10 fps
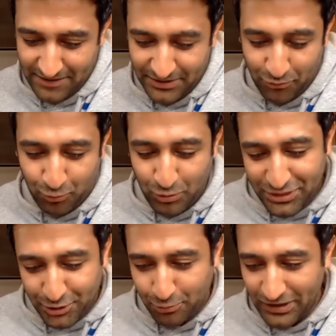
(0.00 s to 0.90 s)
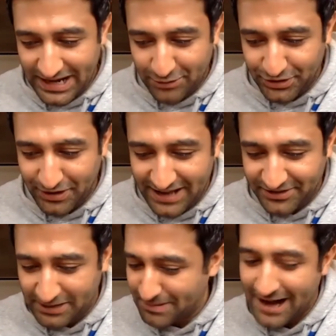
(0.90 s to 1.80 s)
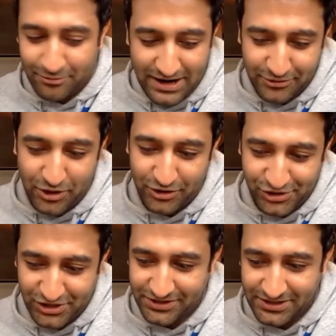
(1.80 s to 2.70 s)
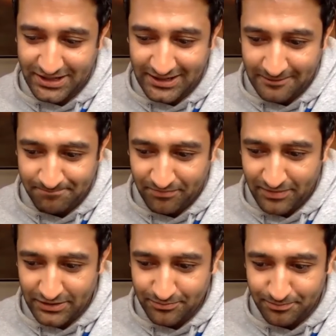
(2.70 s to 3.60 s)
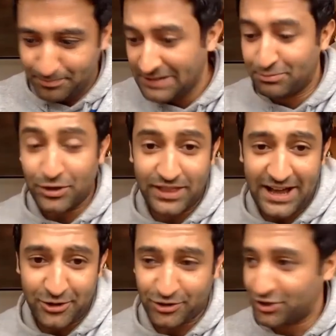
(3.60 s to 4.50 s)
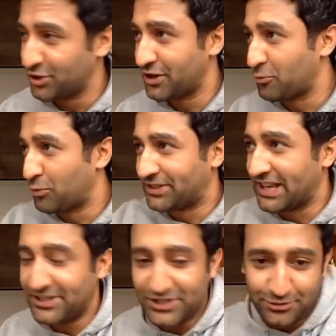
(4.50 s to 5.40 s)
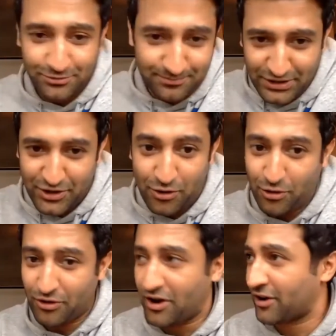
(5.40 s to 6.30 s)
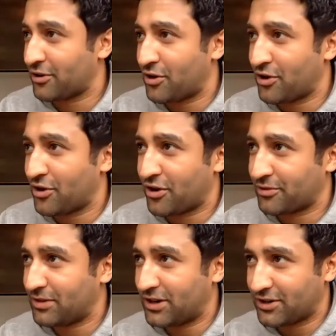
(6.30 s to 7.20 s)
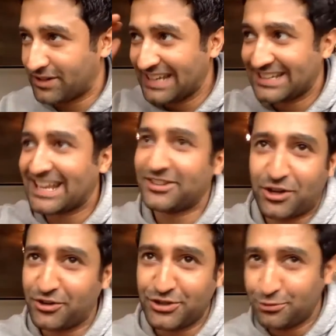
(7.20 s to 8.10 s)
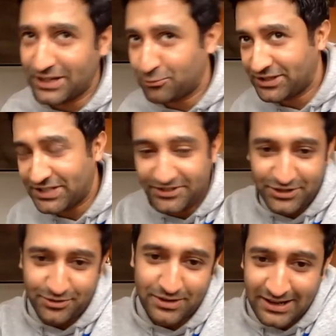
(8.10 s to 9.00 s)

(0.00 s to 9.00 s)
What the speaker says: with or without their ethnic background, are just people that are good at what they do, or are intent on doing what they do.